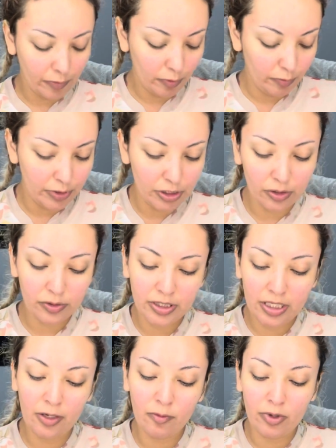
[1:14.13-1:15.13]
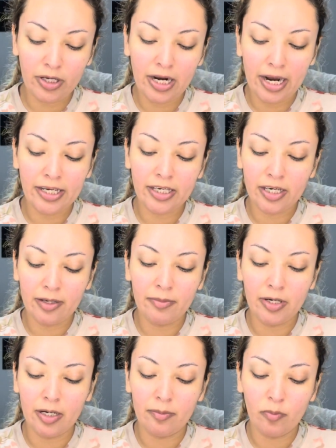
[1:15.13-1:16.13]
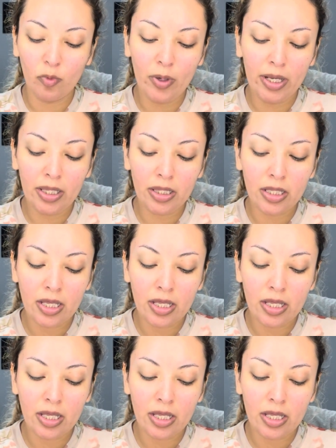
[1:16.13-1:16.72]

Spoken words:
We shall see what I come up with.